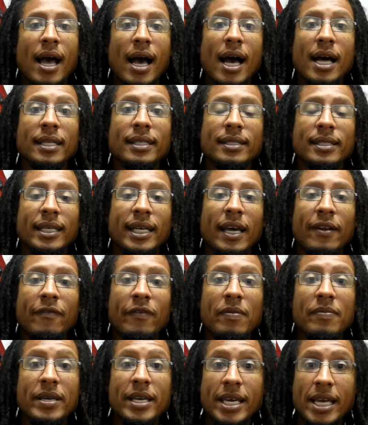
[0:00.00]
And to
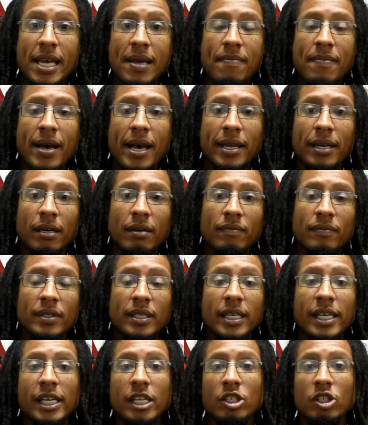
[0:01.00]
get from A minor
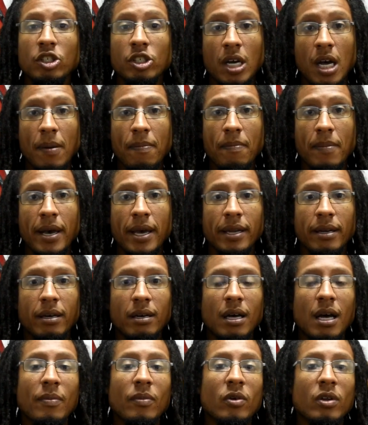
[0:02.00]
to A sharp
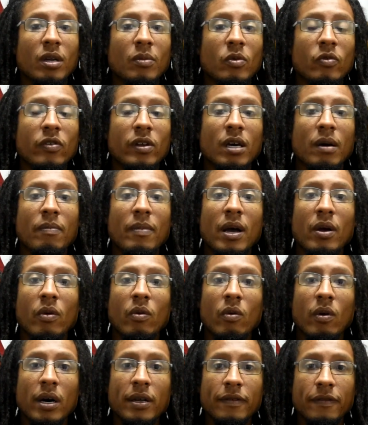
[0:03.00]
minor, I'm going to move it up
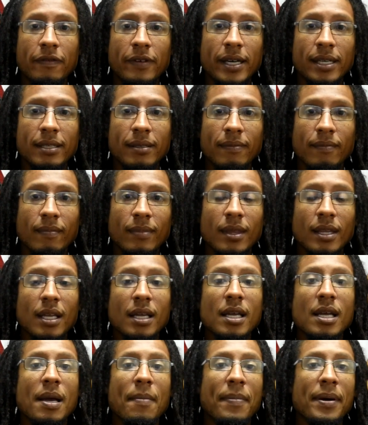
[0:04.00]
by 1 fret.
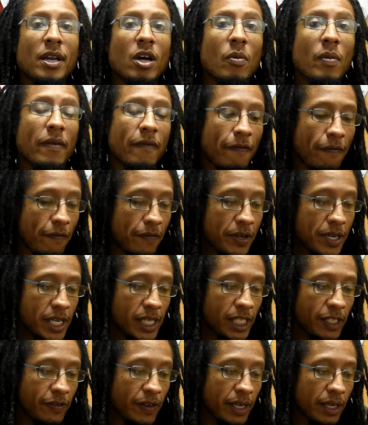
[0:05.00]
But now my
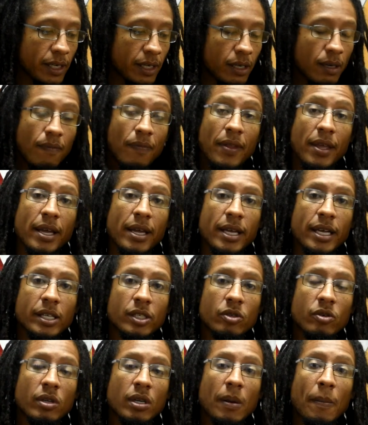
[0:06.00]
first finger
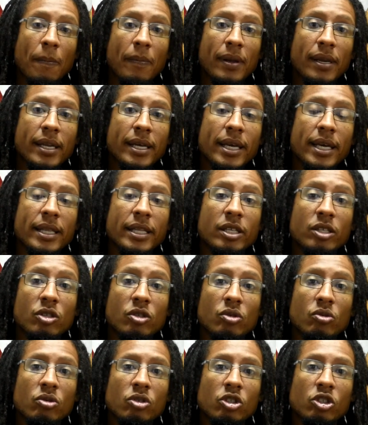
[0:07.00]
is going to play the
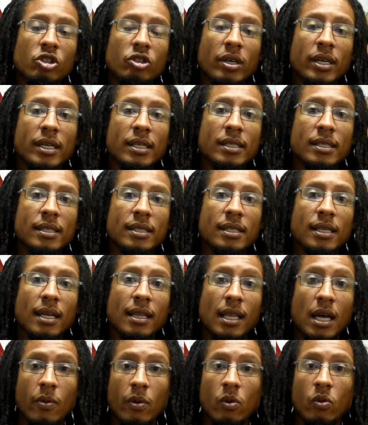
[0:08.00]
2 strings
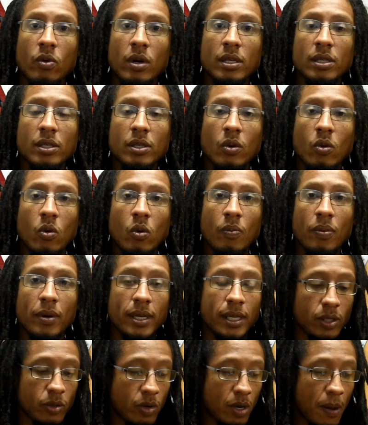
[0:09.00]
that were once
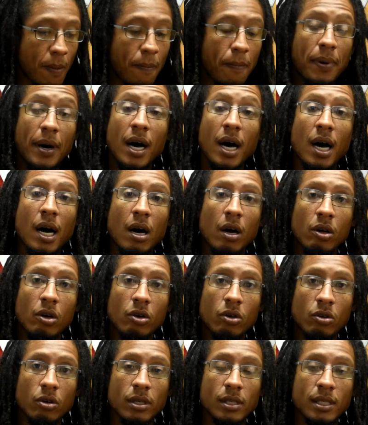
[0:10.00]
open. It's going to bar
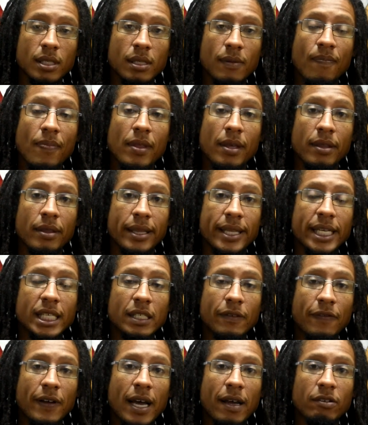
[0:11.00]
across
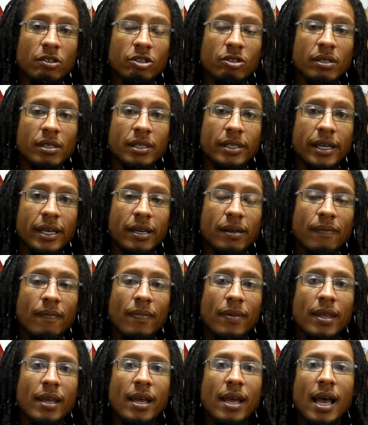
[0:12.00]
these 5 strings here.
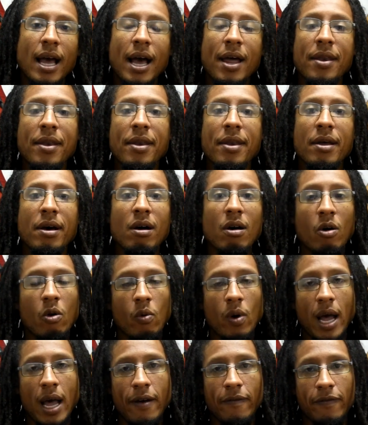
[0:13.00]
And
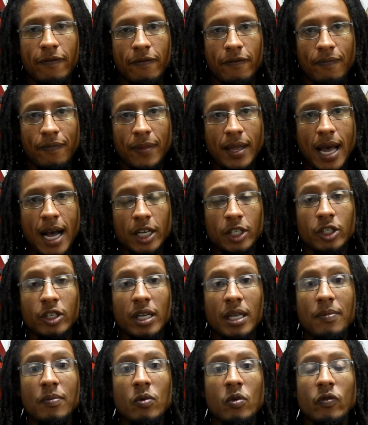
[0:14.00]
now I have
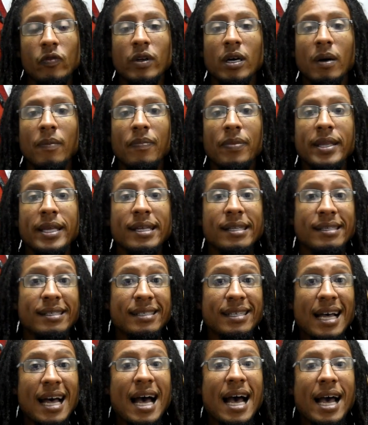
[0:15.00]
actually moved up the
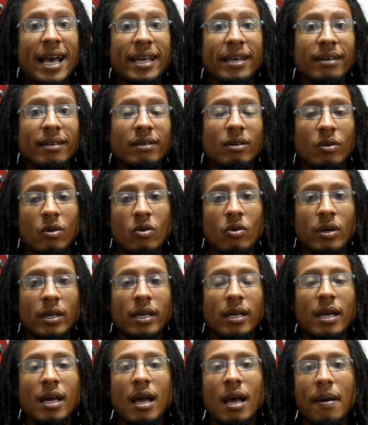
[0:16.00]
entire
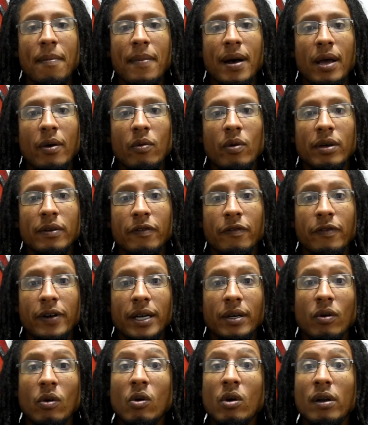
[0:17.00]
chord by 1
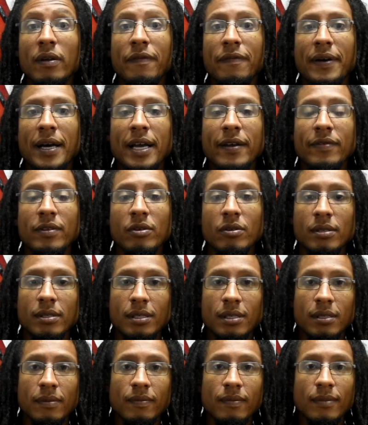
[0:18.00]
fret, all 5
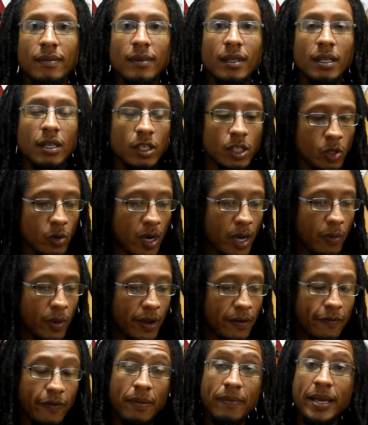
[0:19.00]
notes. So I
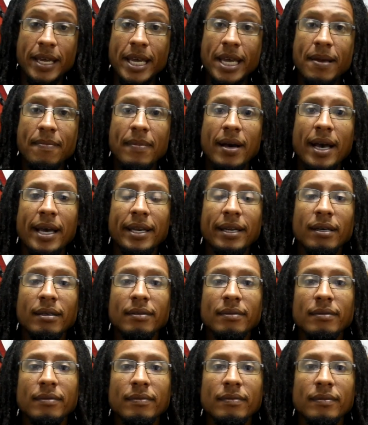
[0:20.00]
went from A minor
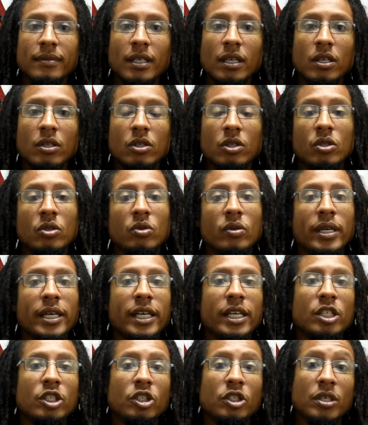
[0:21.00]
to
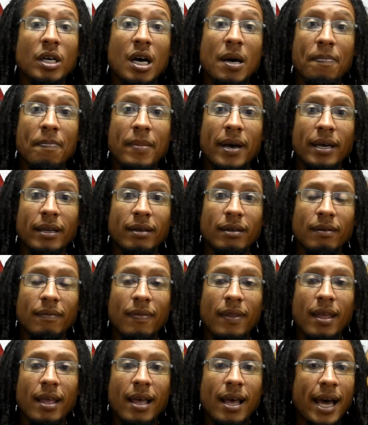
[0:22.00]
A sharp
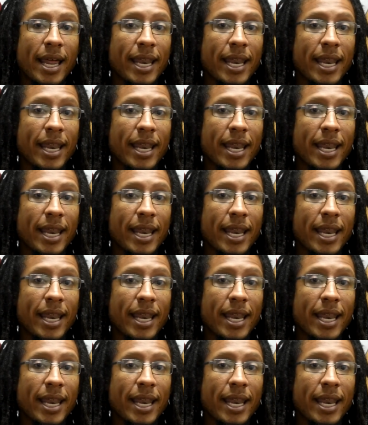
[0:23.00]
minor.